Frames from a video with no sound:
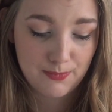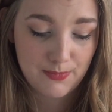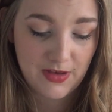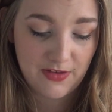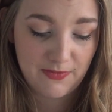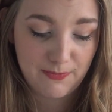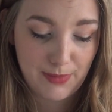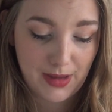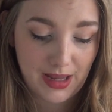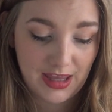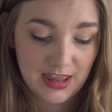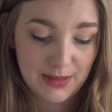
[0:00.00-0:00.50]

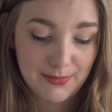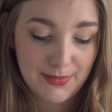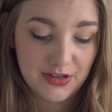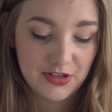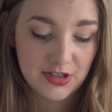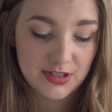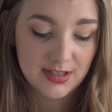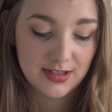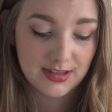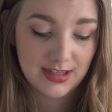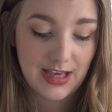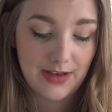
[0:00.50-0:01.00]
If Balaam had
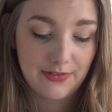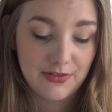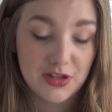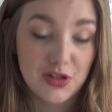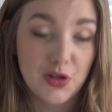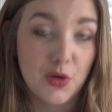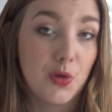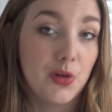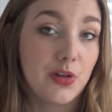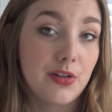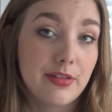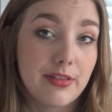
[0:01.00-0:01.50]
just left
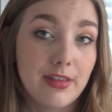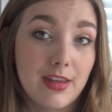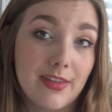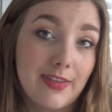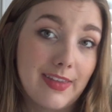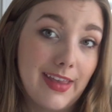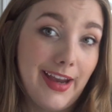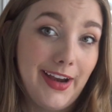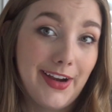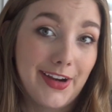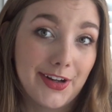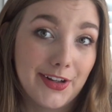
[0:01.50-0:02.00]
the whole thing
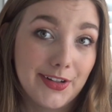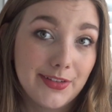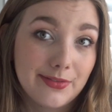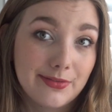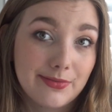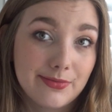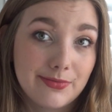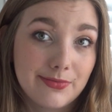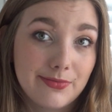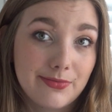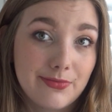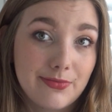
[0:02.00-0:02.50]
there,
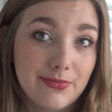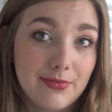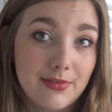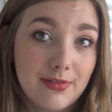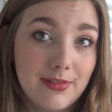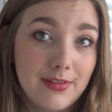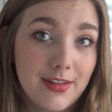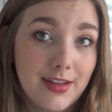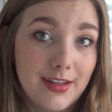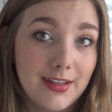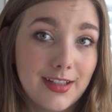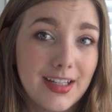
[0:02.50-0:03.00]

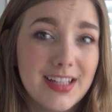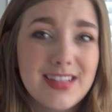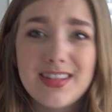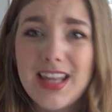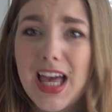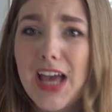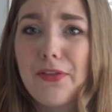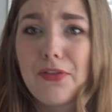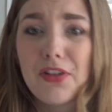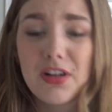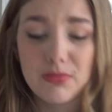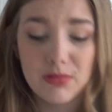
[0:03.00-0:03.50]
his
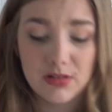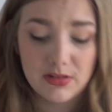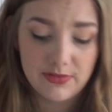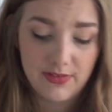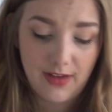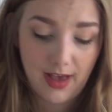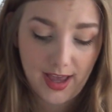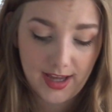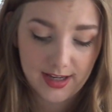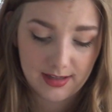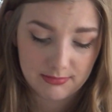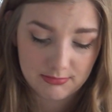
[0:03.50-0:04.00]
life would have been
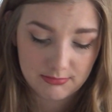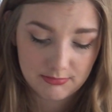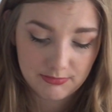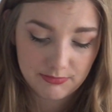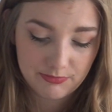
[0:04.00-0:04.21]
fine.